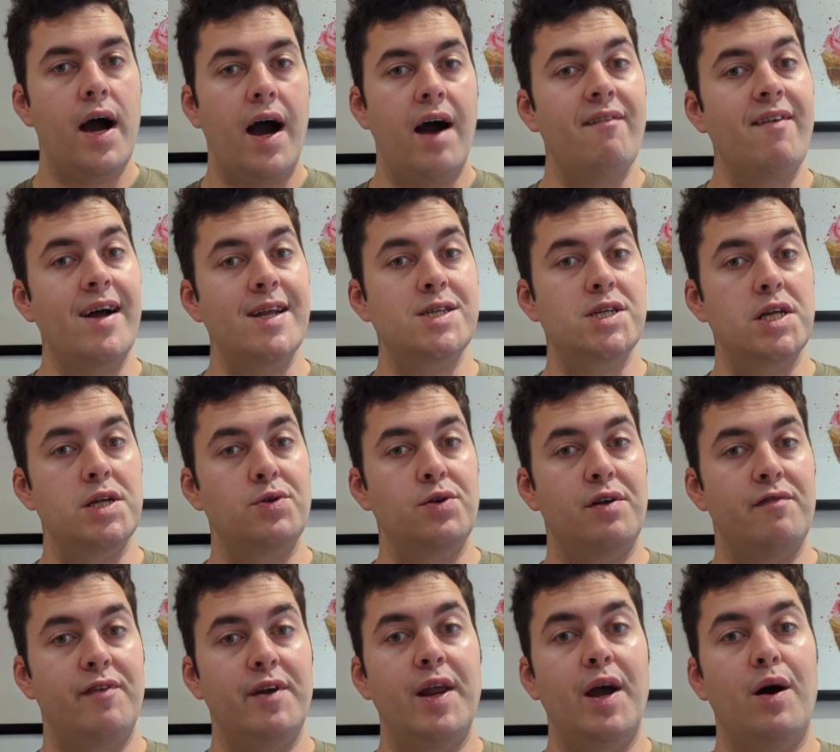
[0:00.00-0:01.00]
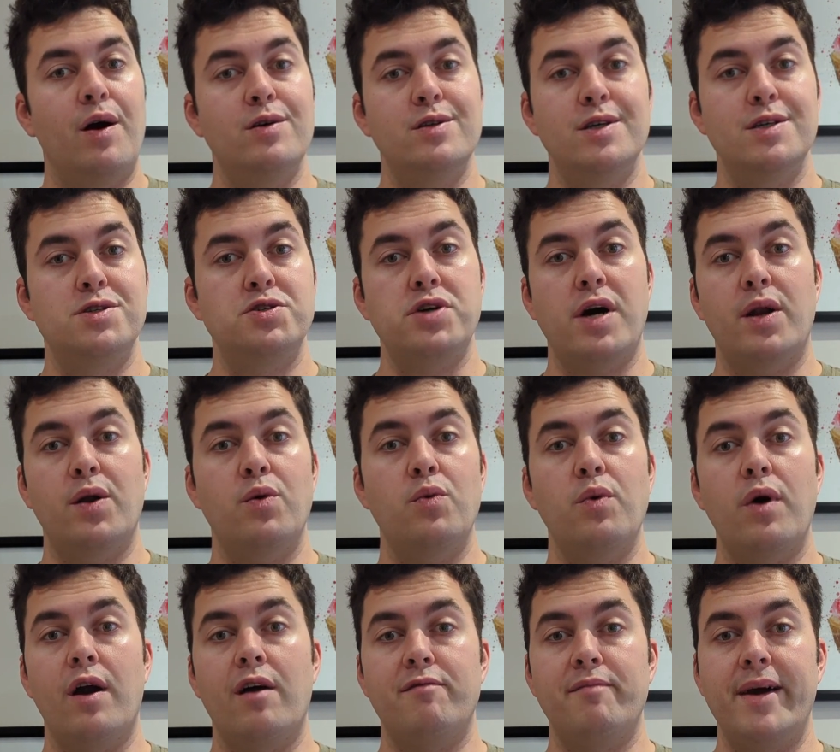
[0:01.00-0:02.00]
I've actually done a video on this channel
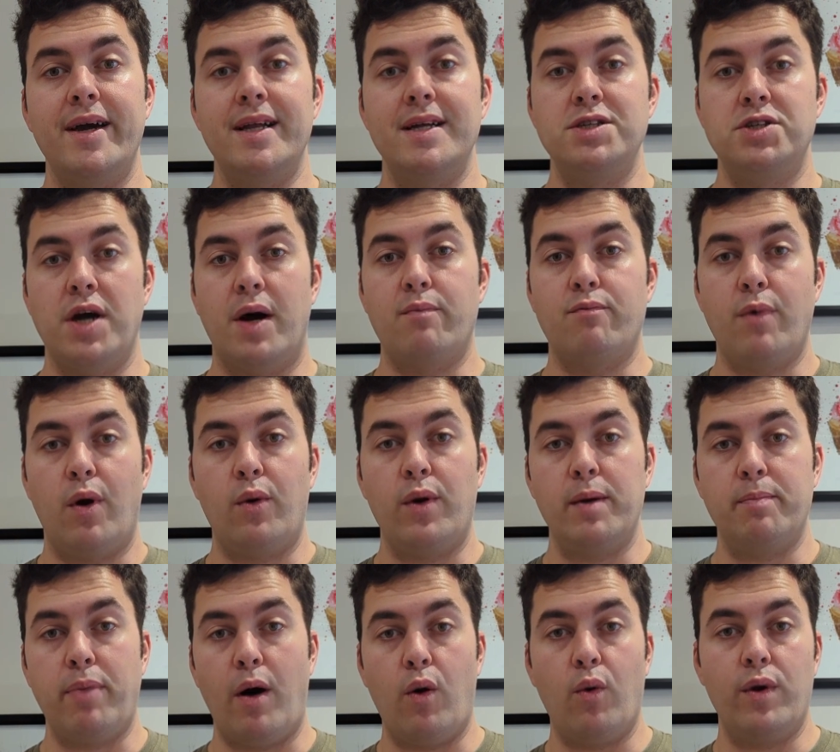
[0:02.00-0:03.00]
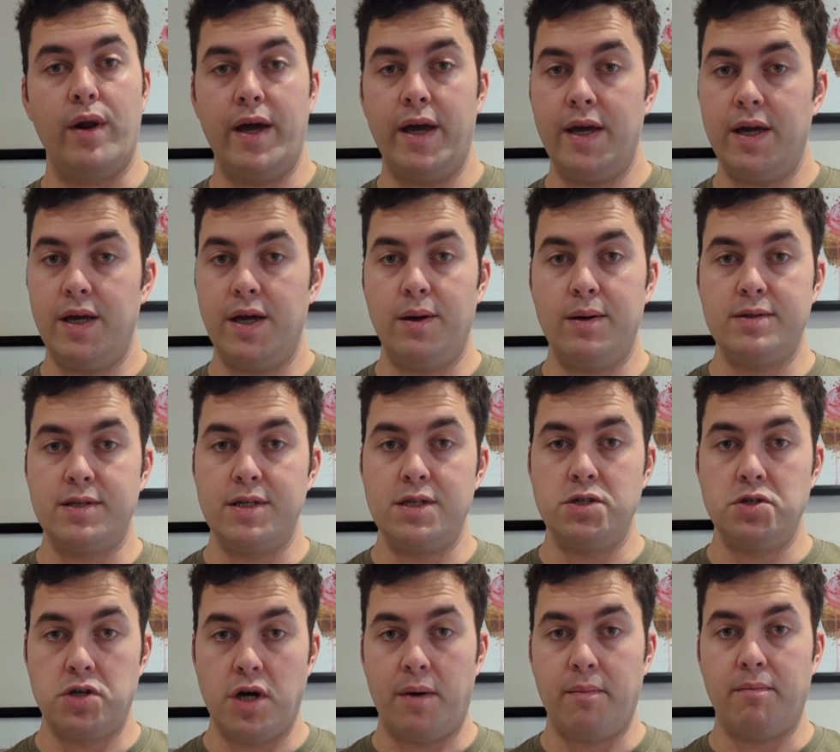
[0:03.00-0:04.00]
where I've made a jam roly poly using
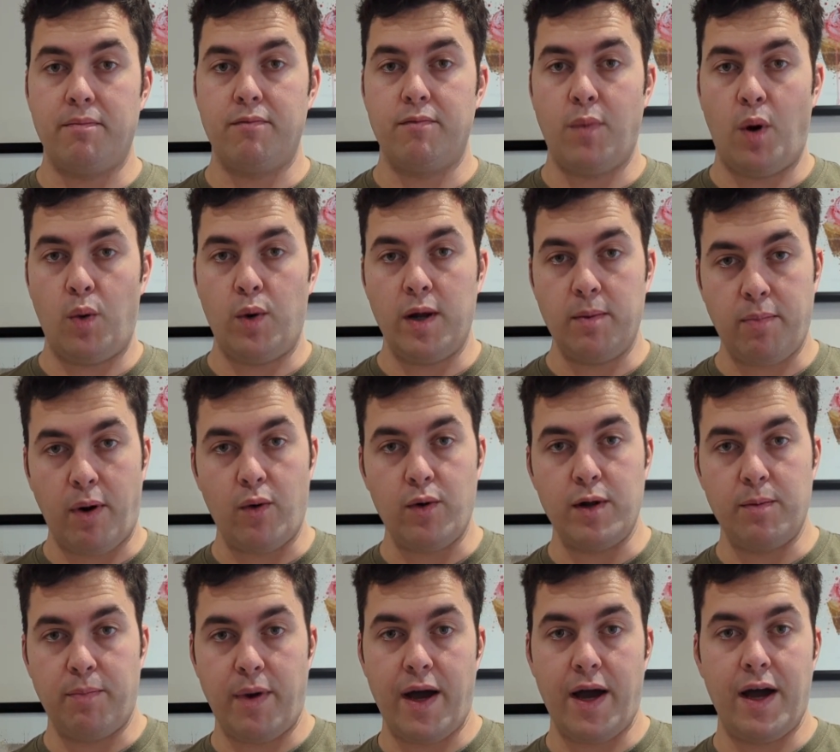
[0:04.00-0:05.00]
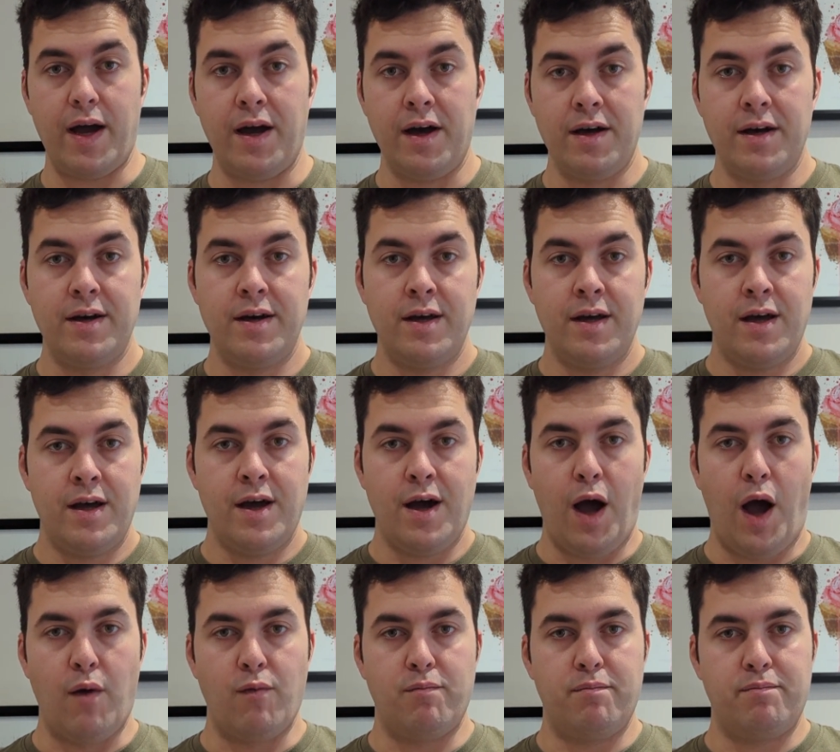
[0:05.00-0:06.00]
jam roly poly beer,
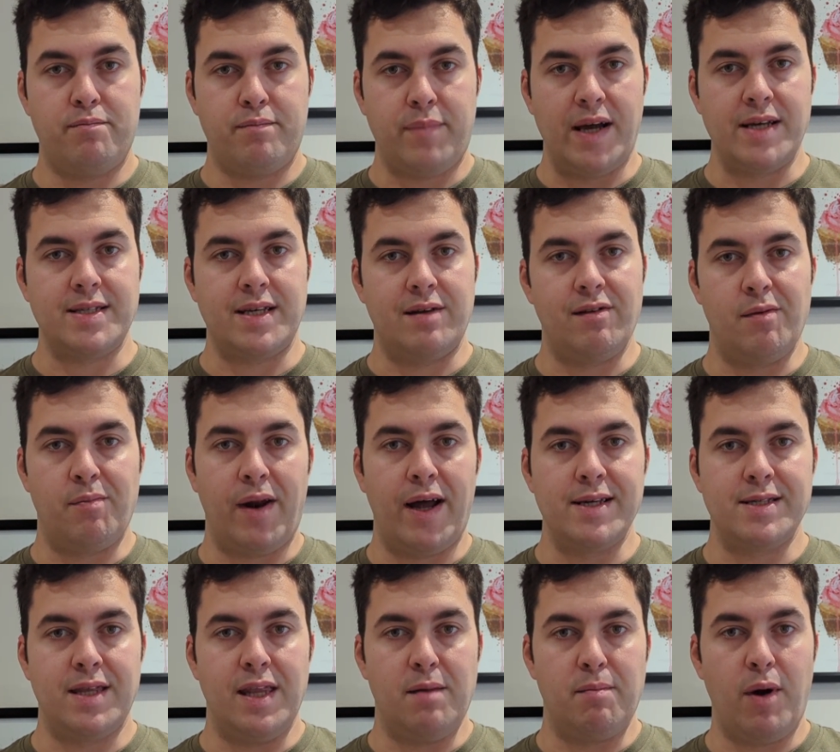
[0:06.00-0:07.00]
basically replacing the